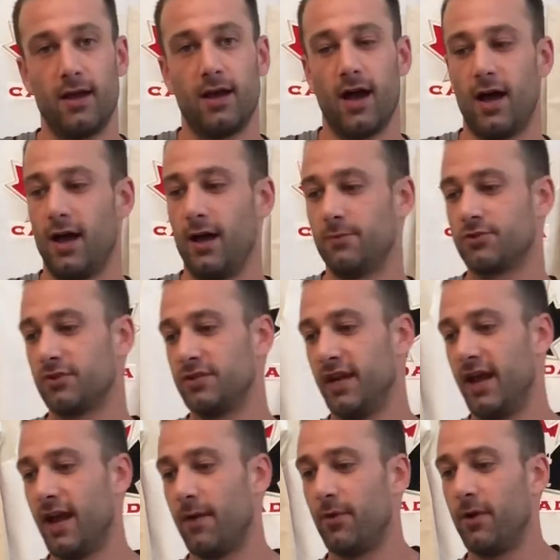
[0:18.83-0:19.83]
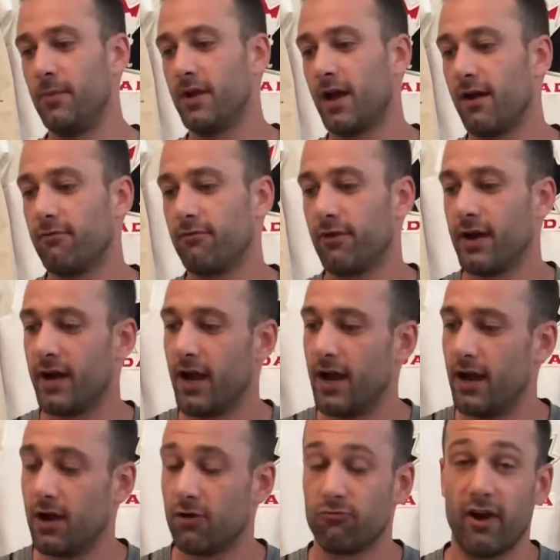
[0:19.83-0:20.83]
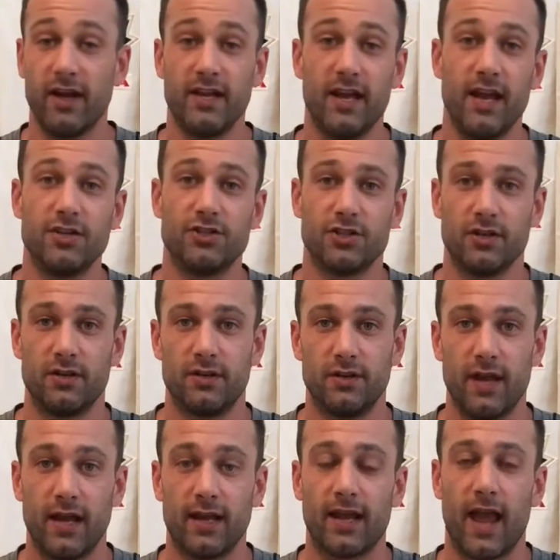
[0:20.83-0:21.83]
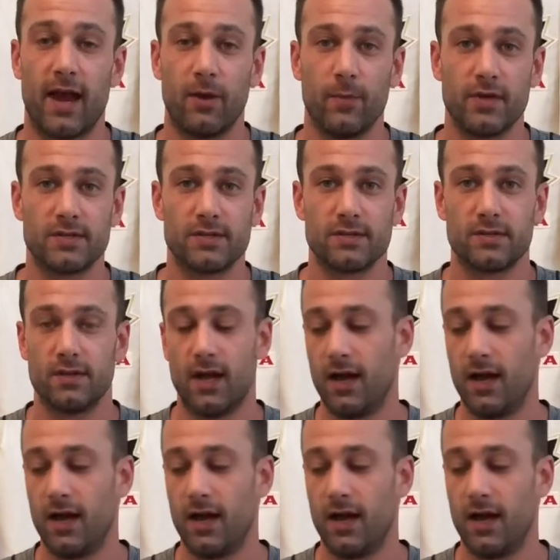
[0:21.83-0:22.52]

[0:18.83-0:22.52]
So today I'm going to be covering irradiation in cannabis.